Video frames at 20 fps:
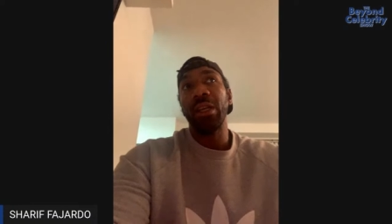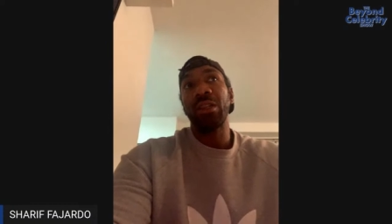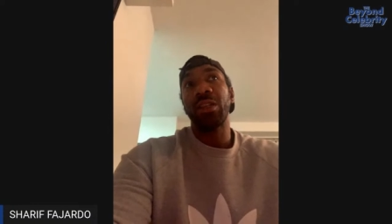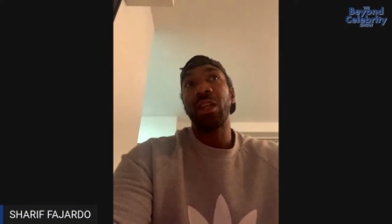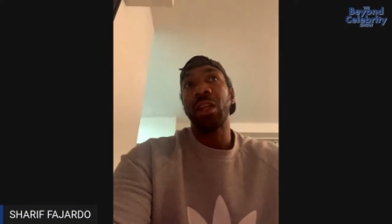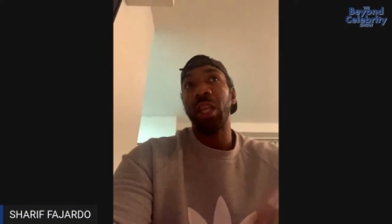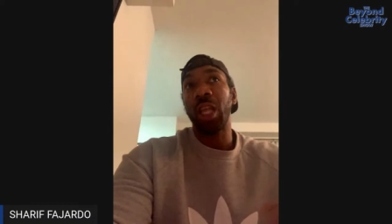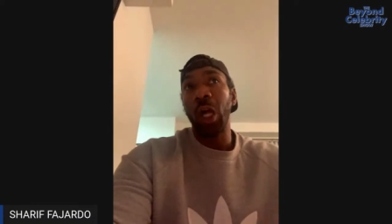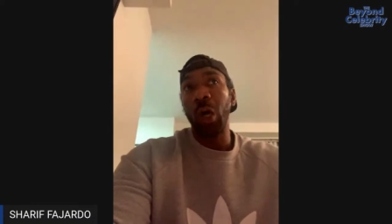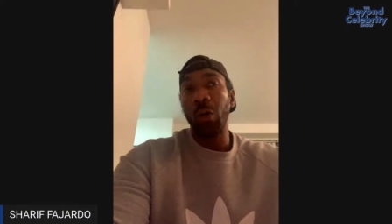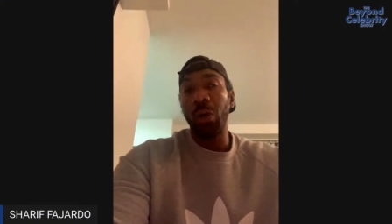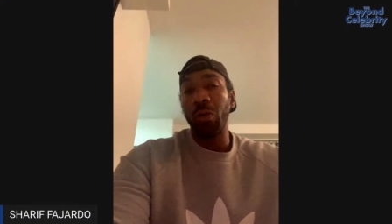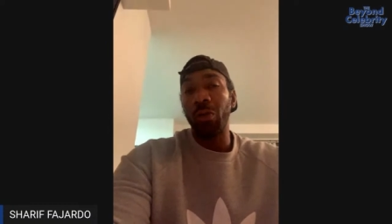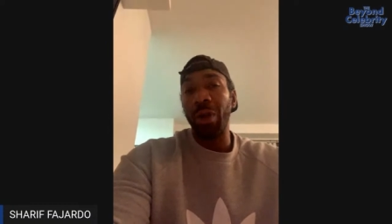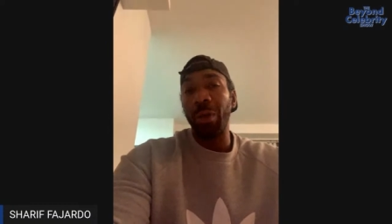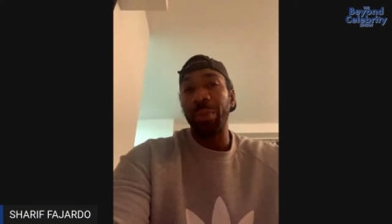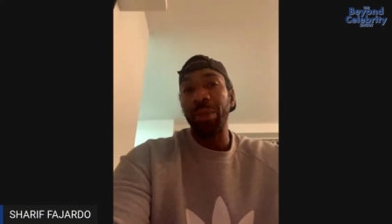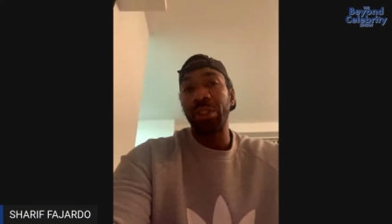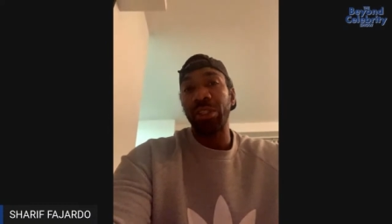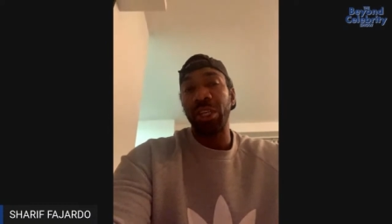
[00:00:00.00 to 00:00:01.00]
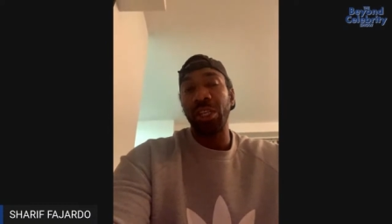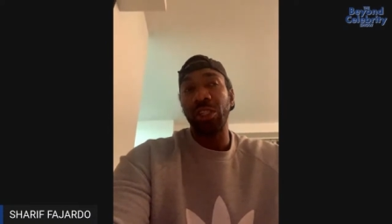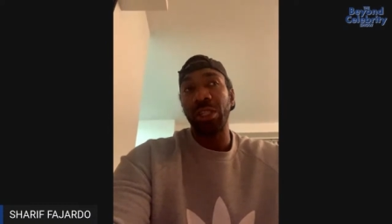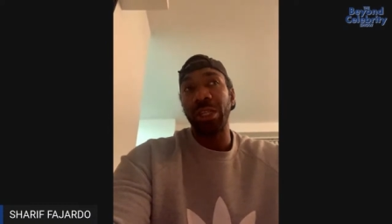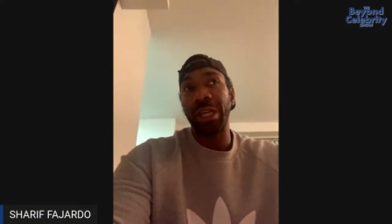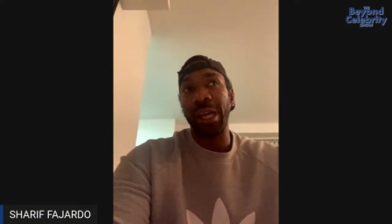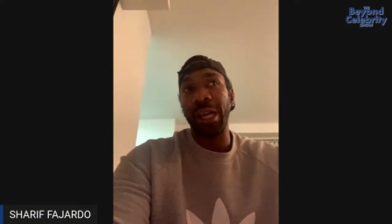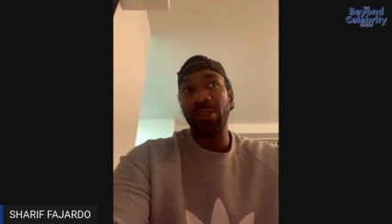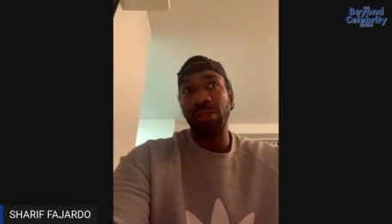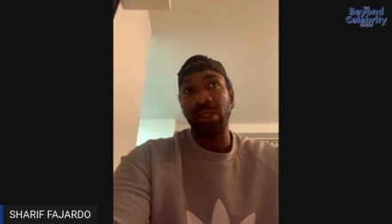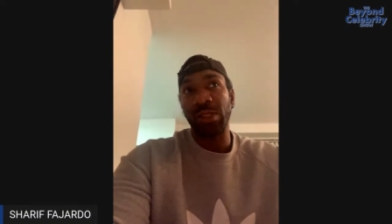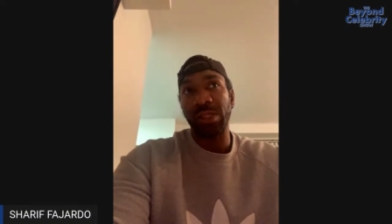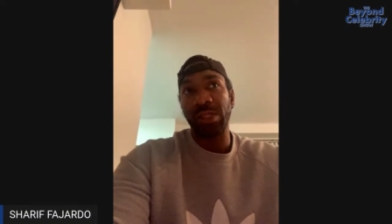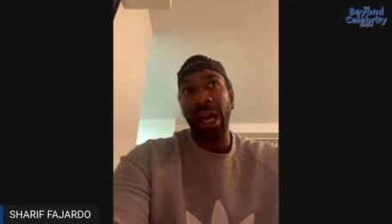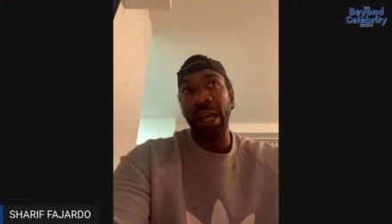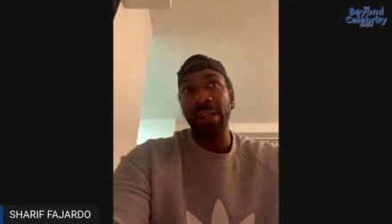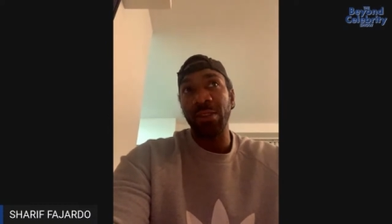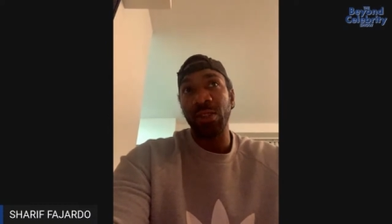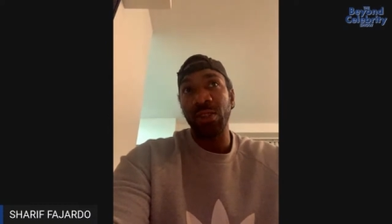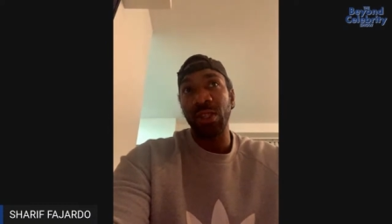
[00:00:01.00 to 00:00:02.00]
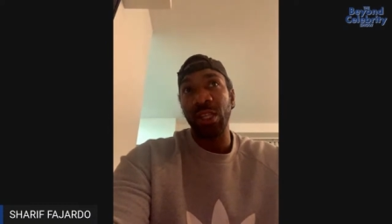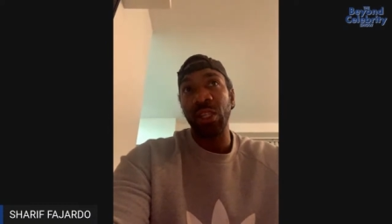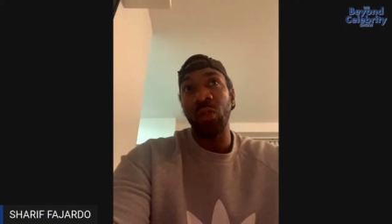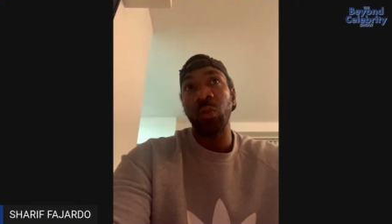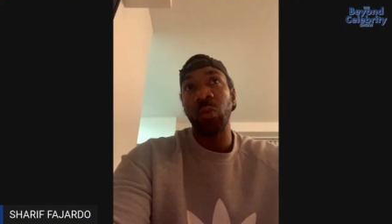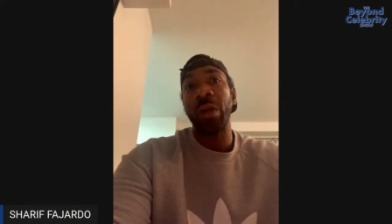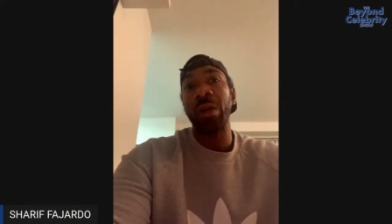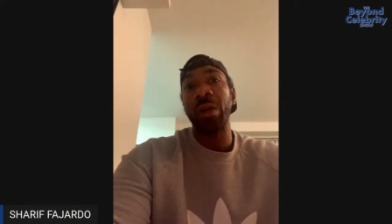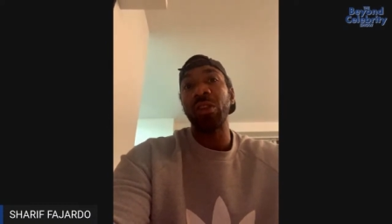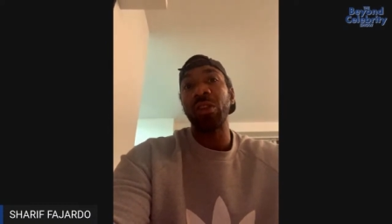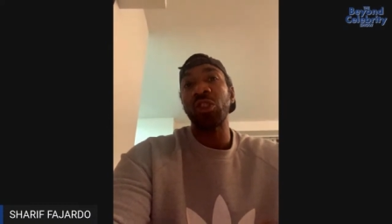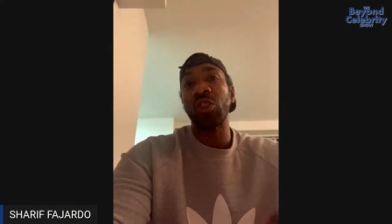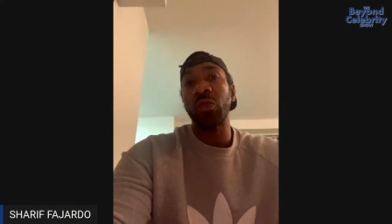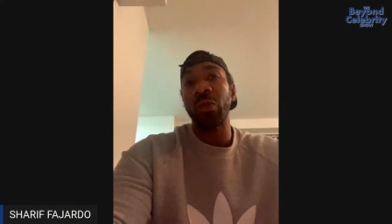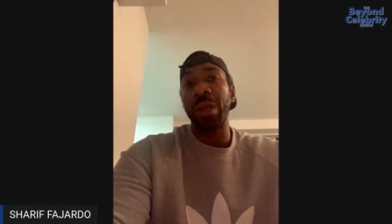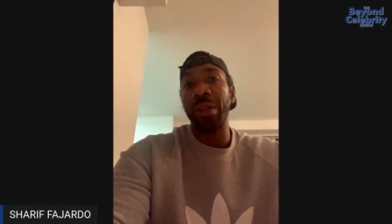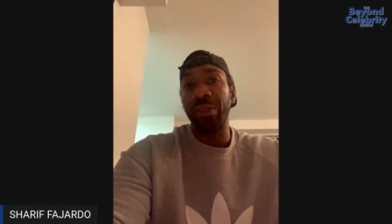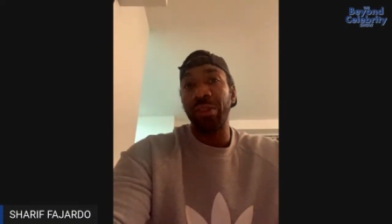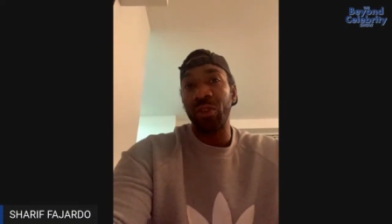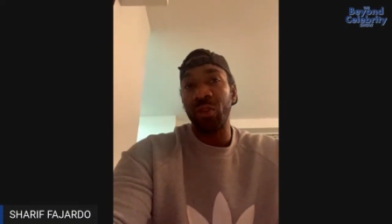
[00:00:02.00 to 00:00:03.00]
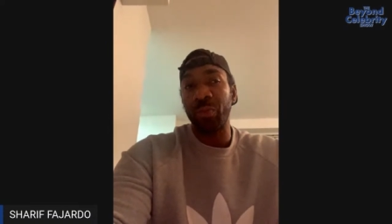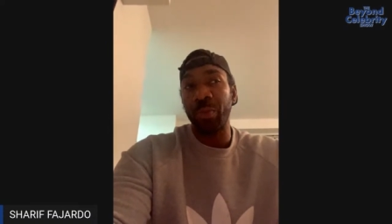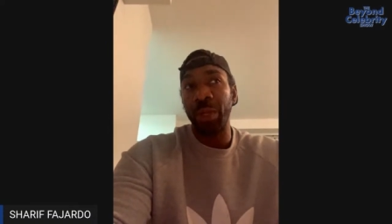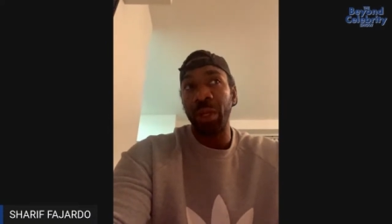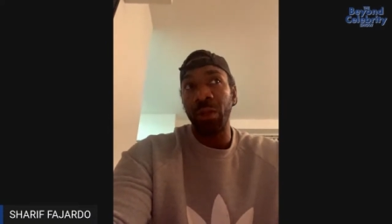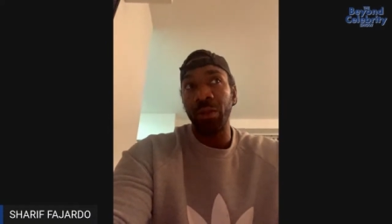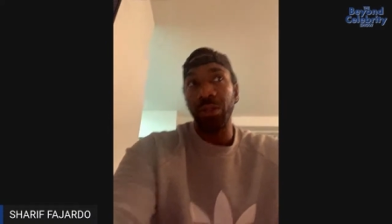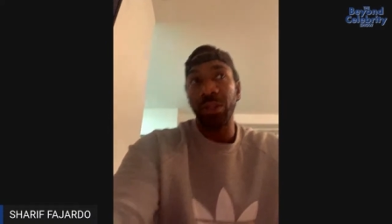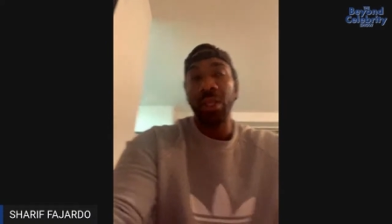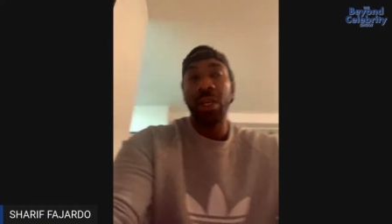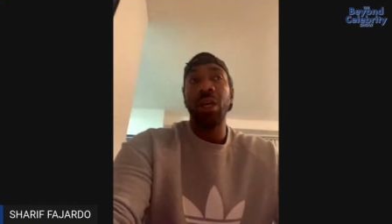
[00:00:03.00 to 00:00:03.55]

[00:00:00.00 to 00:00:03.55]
The lower repetition exercises is where the strength is built.